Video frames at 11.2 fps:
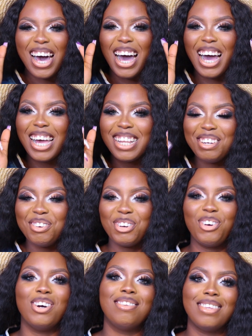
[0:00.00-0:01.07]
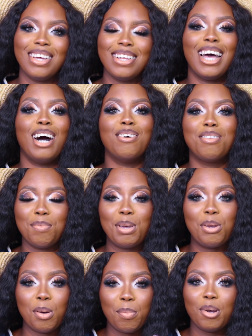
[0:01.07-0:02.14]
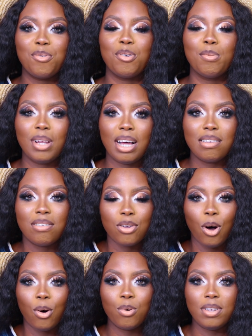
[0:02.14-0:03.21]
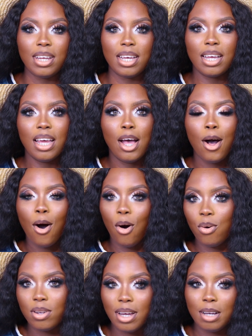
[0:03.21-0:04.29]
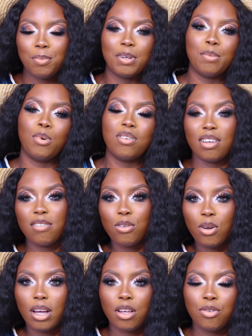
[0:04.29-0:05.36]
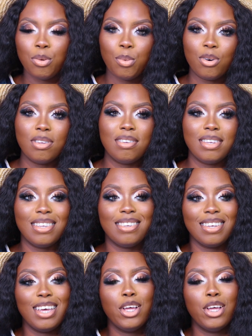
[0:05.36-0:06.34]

highly requested how to make your perfume last all day, all night, pretty much as long as you want it.